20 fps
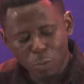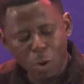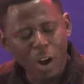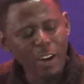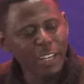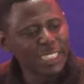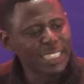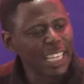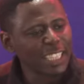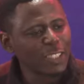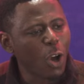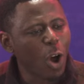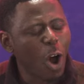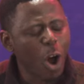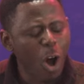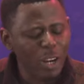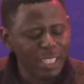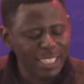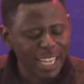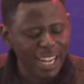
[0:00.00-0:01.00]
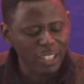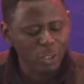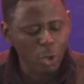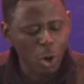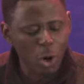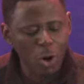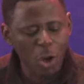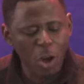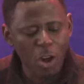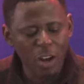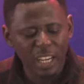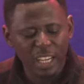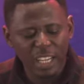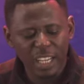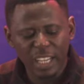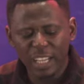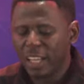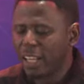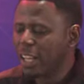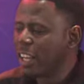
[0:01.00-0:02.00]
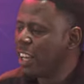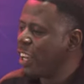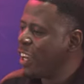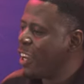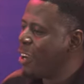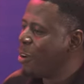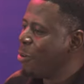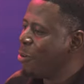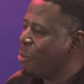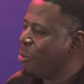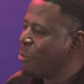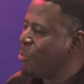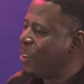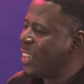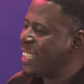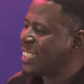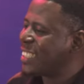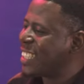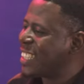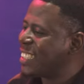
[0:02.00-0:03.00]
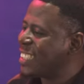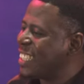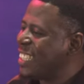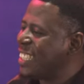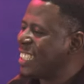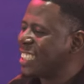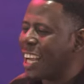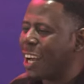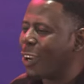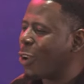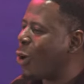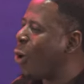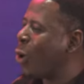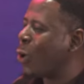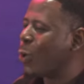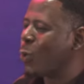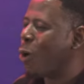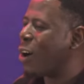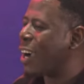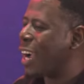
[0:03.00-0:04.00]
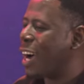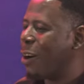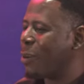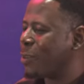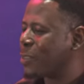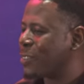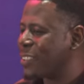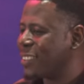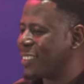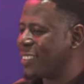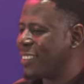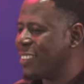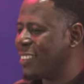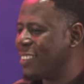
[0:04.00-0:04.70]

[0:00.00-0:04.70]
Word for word: What he says, all can go wrong. Faith says, it shall all work out.